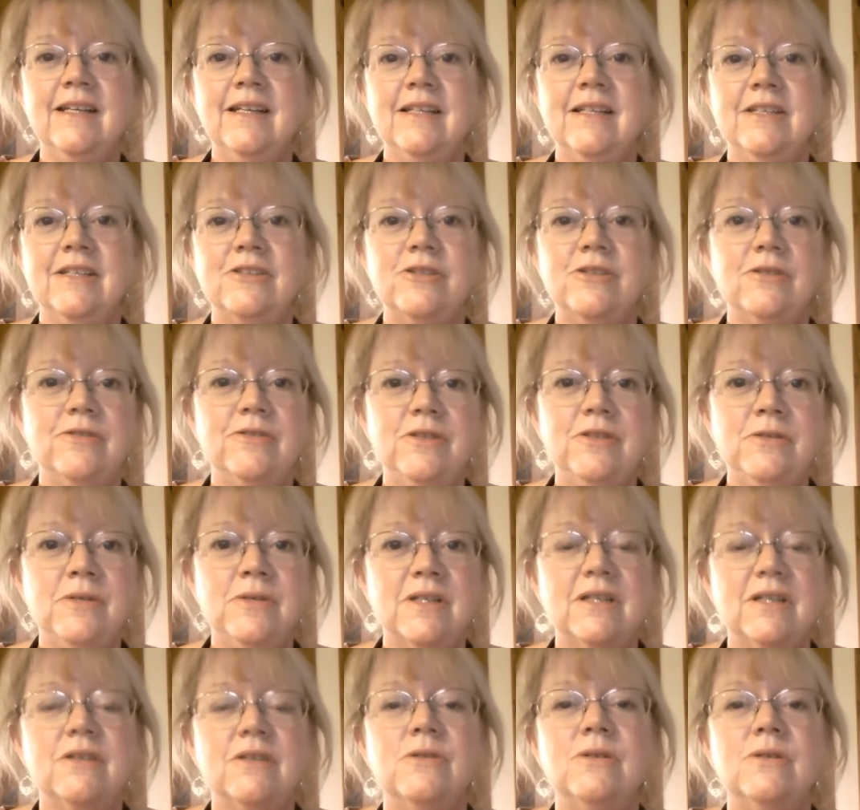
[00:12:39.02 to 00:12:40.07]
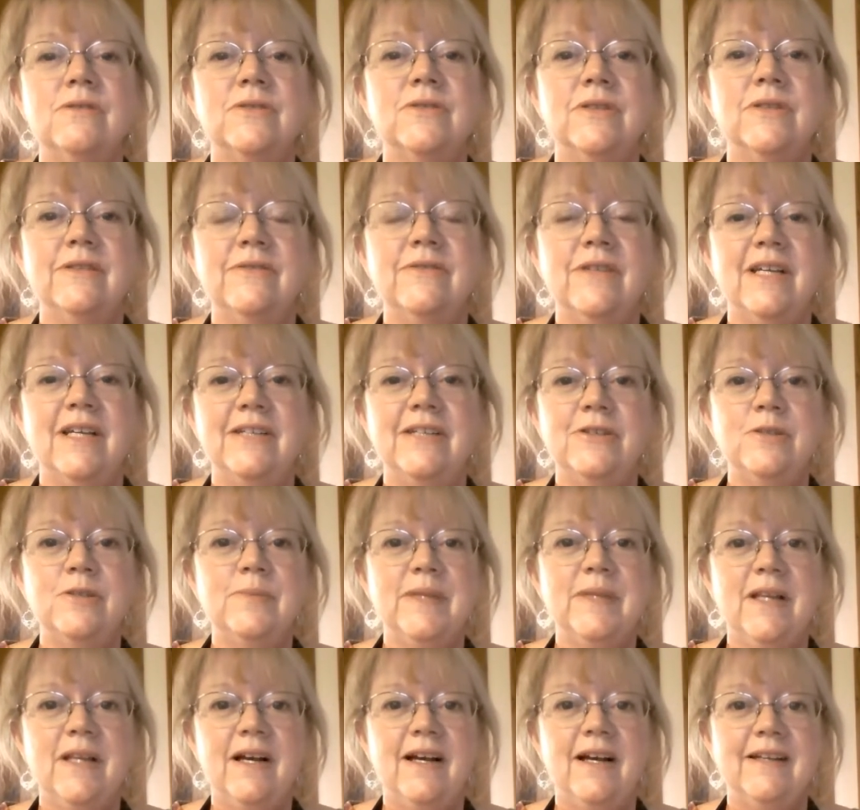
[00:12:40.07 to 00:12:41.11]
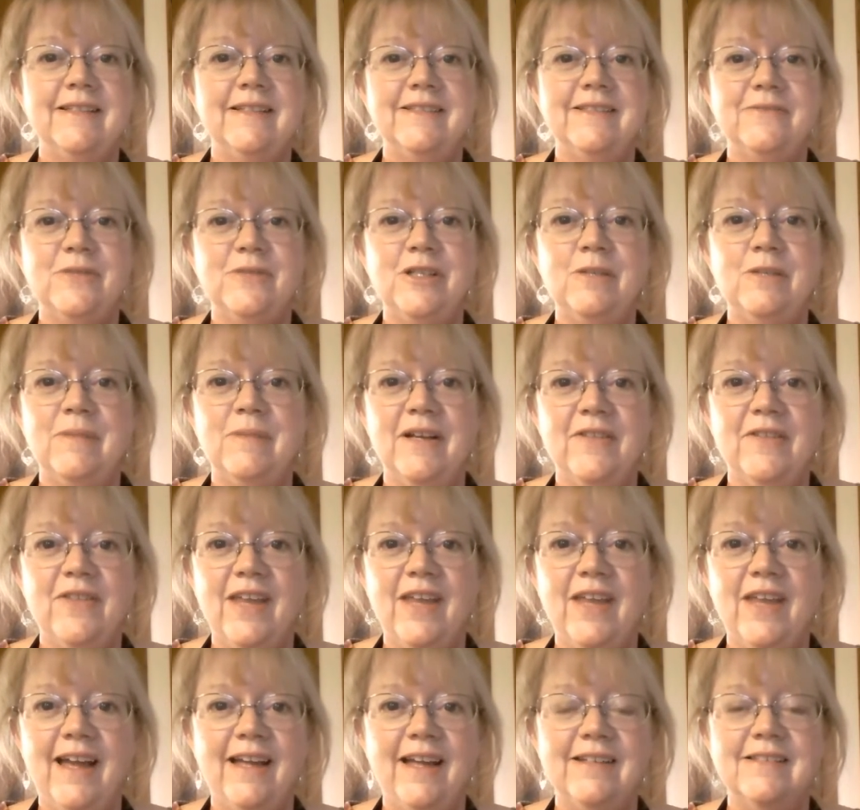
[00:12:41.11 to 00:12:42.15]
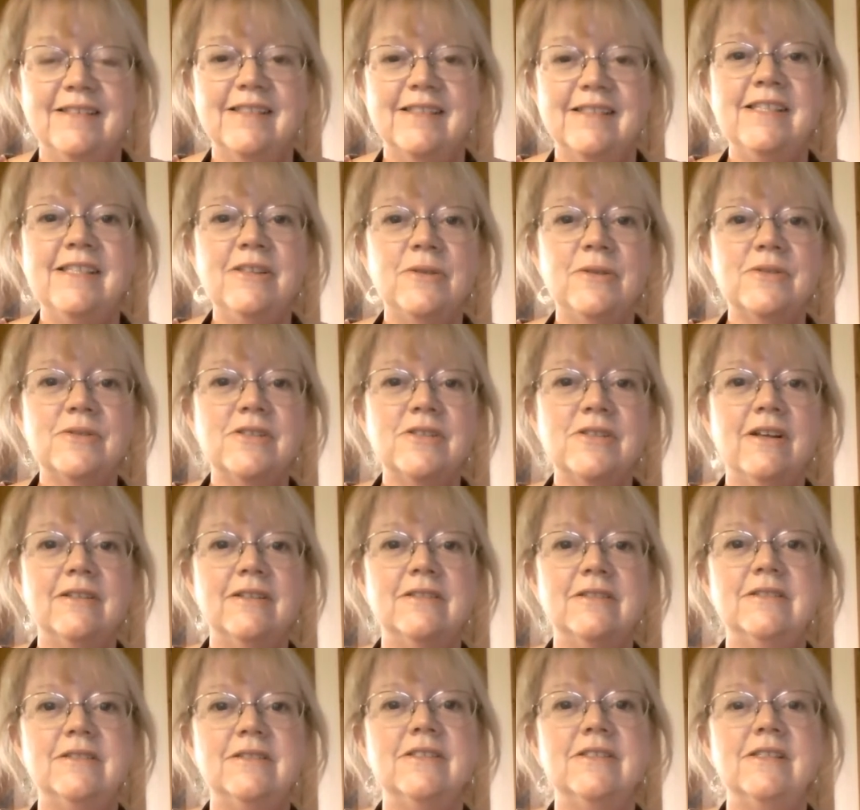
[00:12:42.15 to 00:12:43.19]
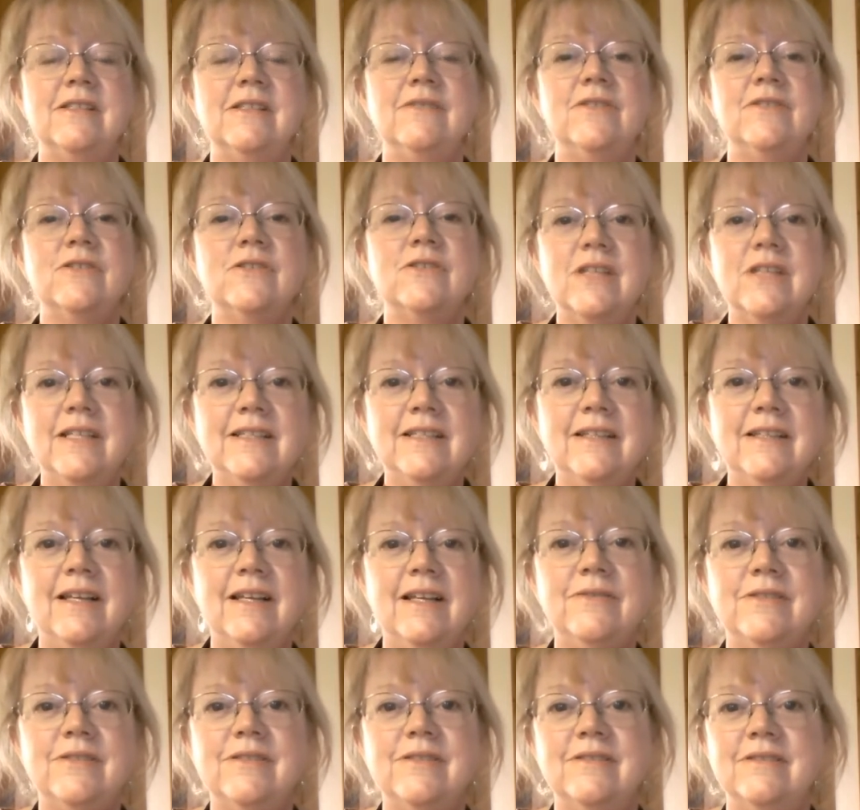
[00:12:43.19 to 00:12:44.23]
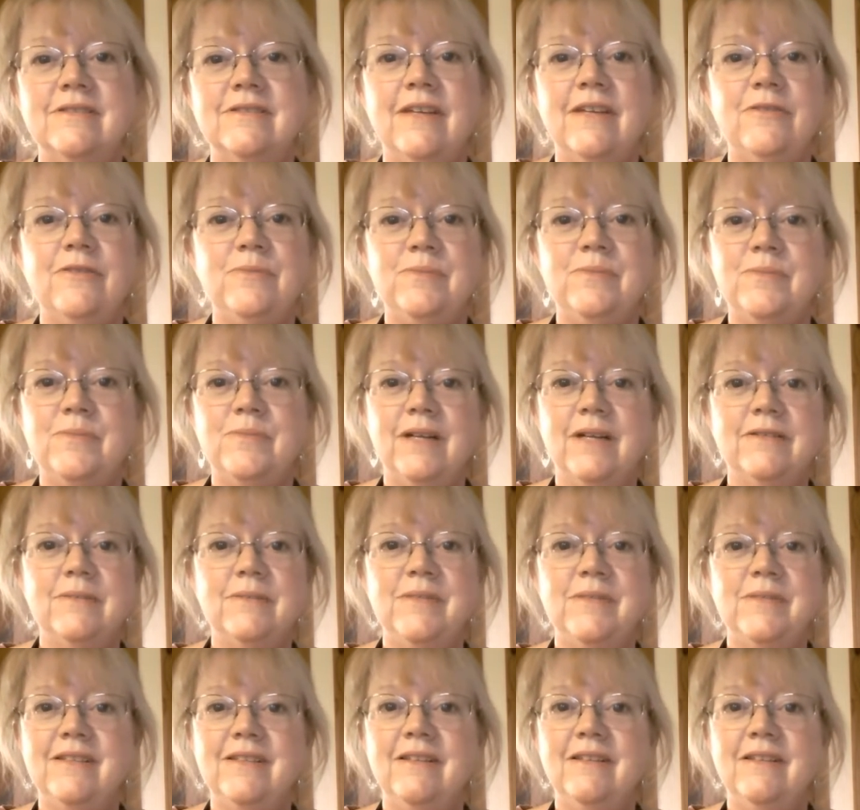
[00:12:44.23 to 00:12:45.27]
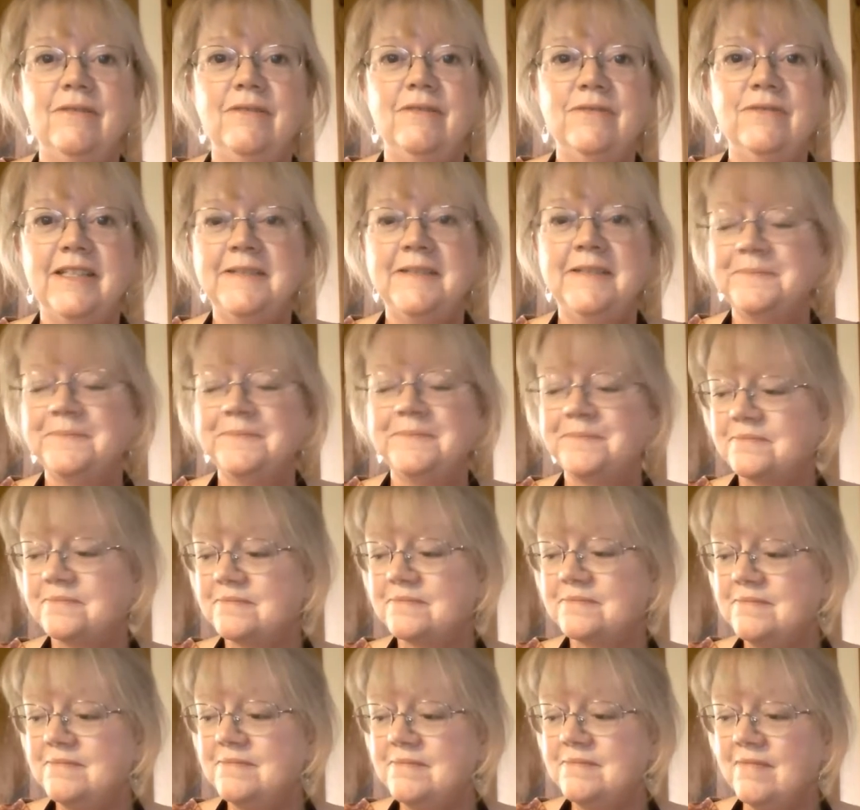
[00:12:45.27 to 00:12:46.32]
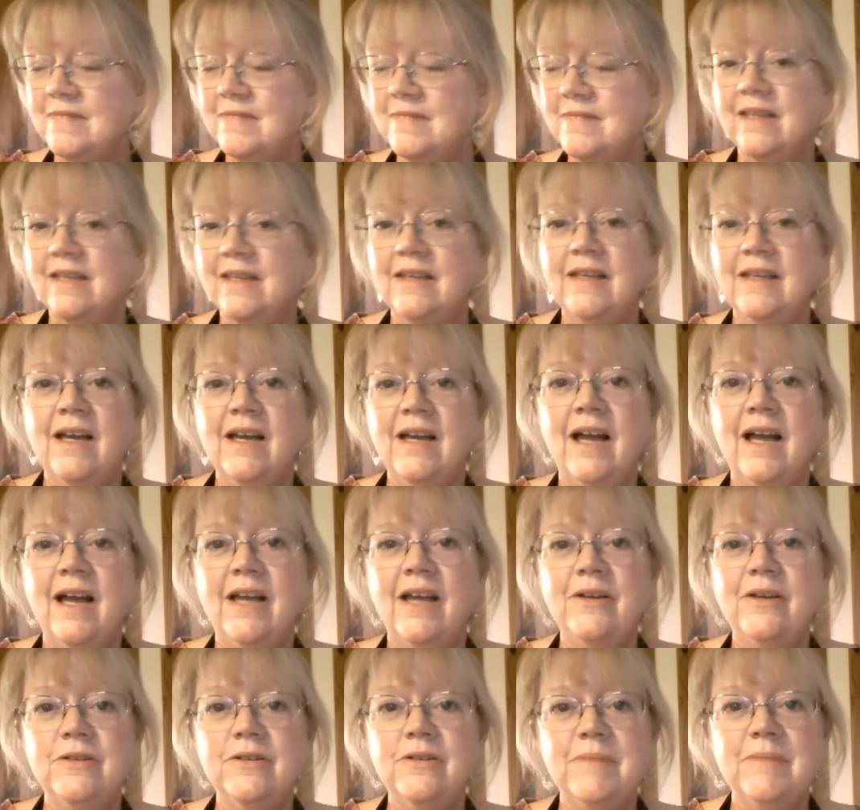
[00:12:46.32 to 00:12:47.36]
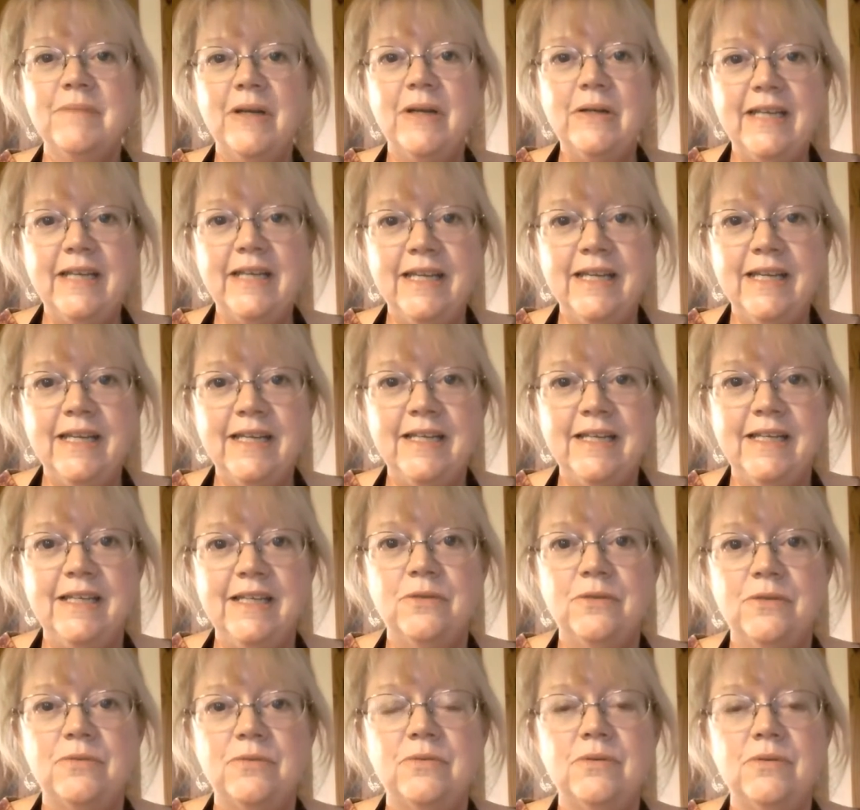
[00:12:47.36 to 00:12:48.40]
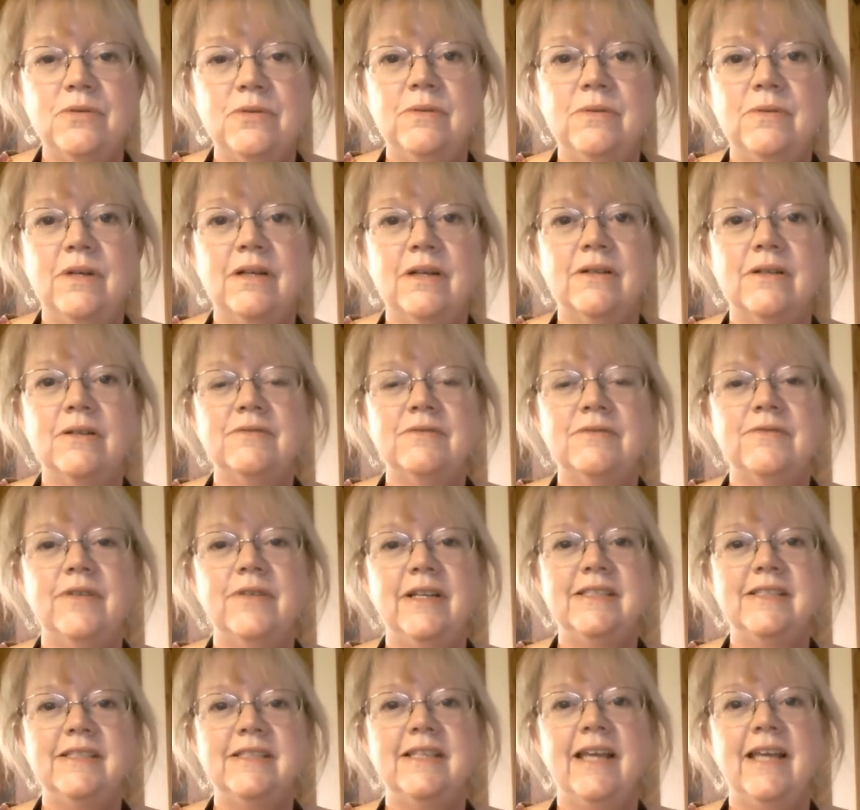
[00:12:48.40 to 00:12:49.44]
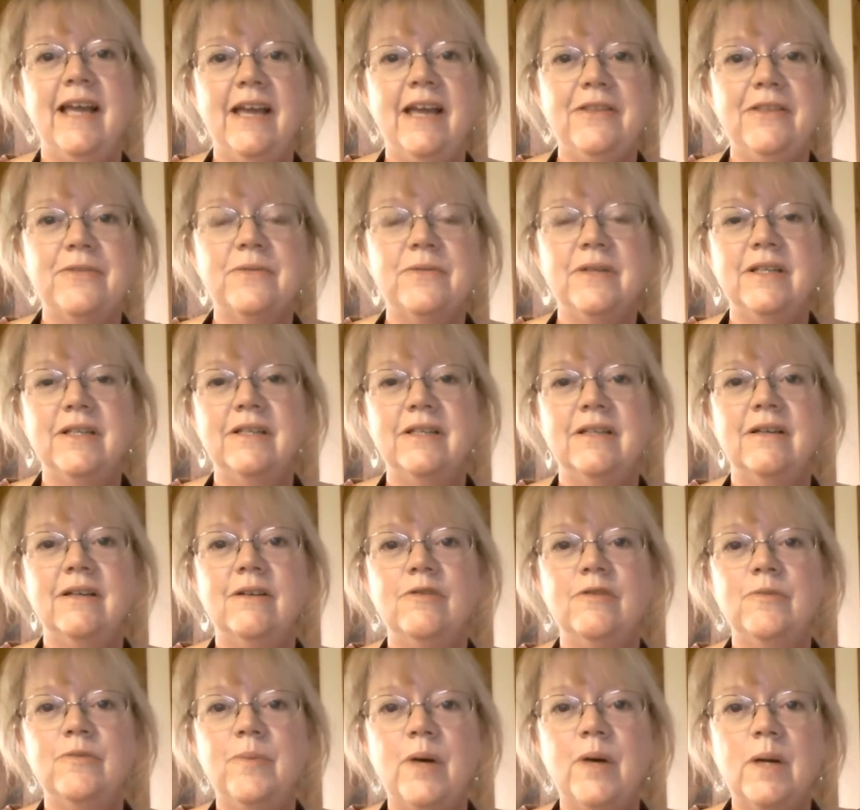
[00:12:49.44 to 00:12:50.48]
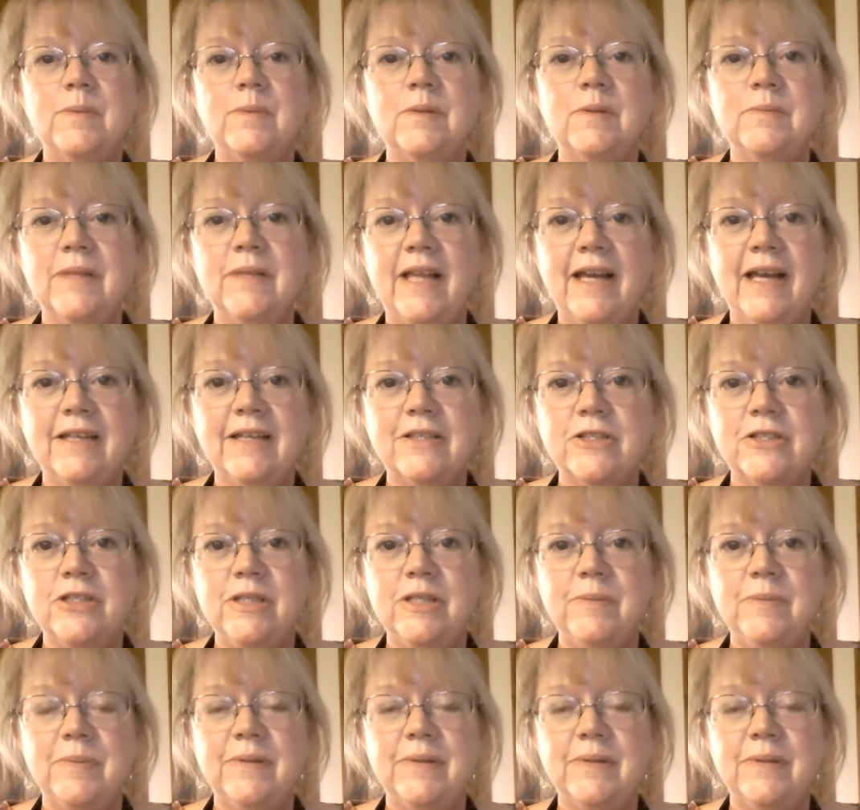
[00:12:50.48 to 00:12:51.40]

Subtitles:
So if you want to go over and find her blog and read about that and see those colors, see if there's any left, that would probably be lovely. I heard about Katie through her friend Catherine of Barber Black Sheep.